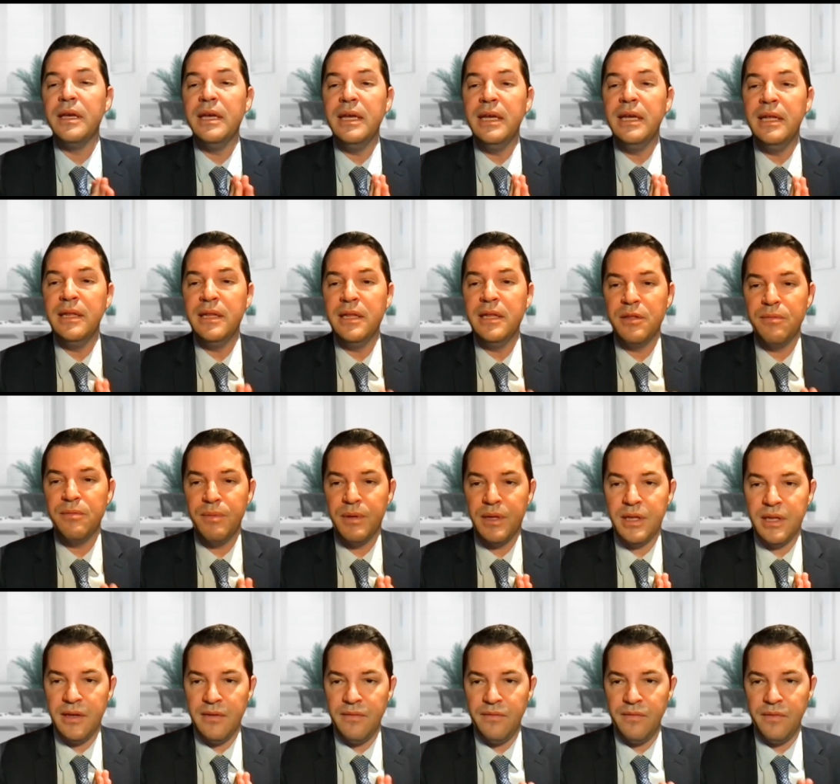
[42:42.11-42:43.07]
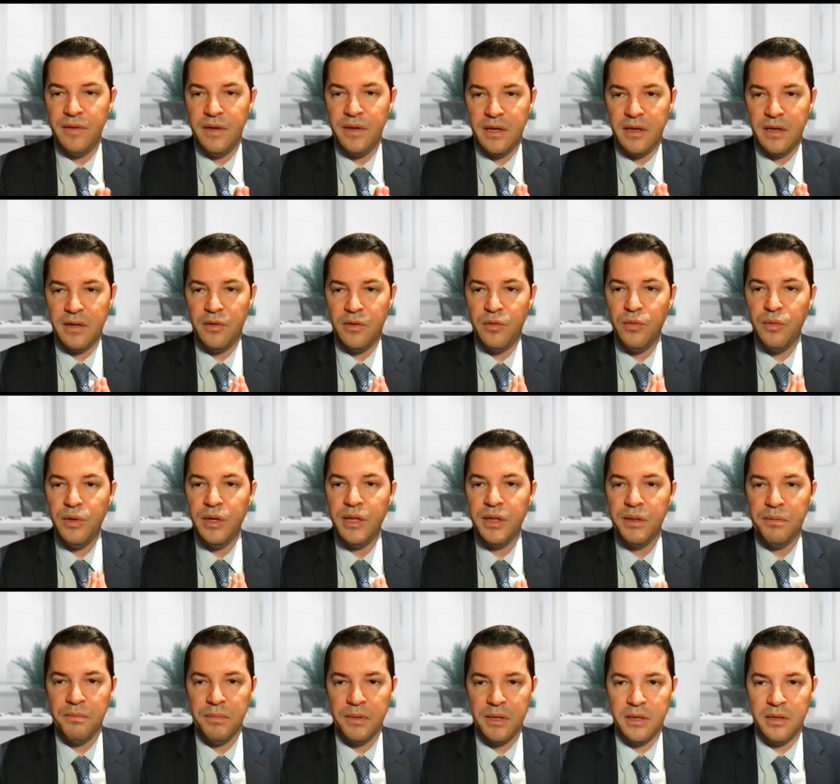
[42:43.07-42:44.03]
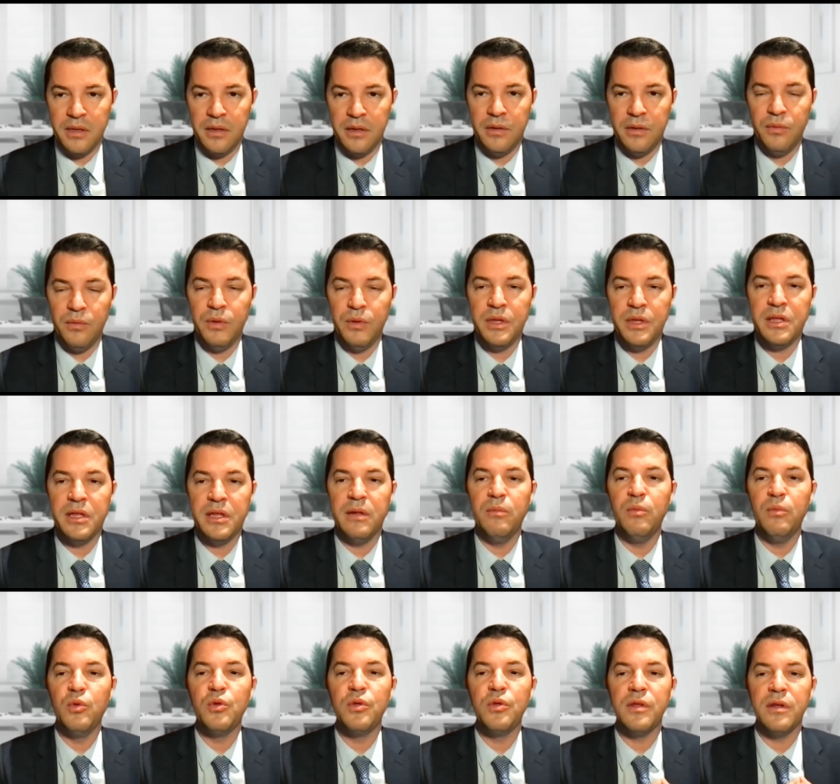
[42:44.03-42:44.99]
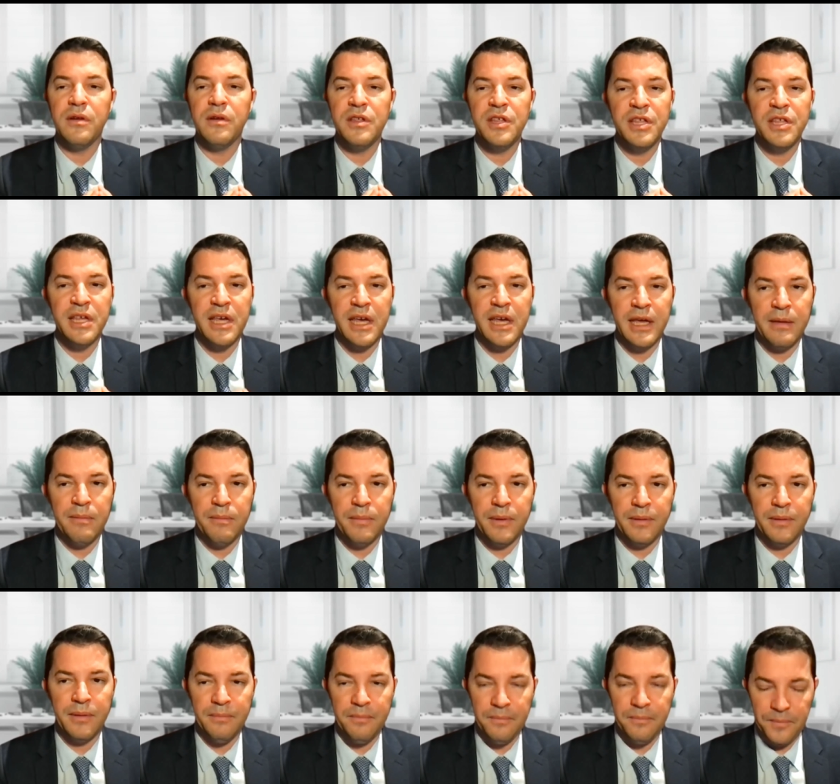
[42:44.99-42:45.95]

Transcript: In the specific treatment with cell booster shape,